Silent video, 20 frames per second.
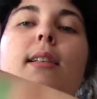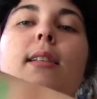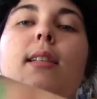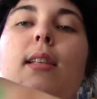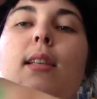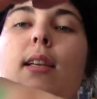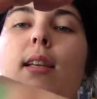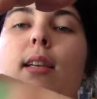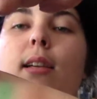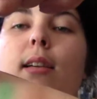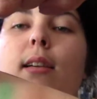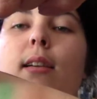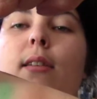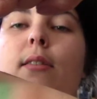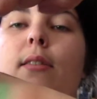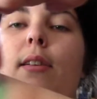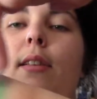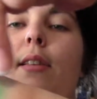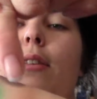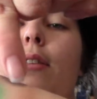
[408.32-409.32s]

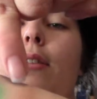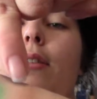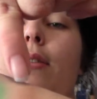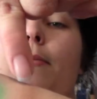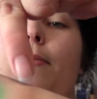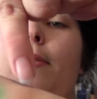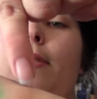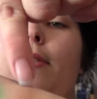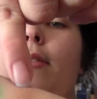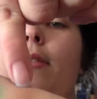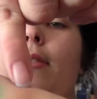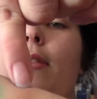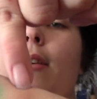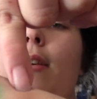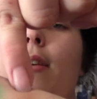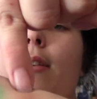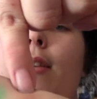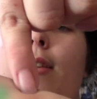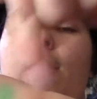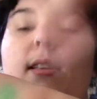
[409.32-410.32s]
Diego, and then the
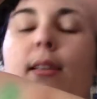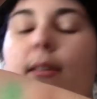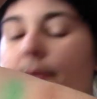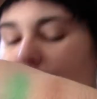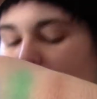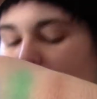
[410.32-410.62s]
Biscotti.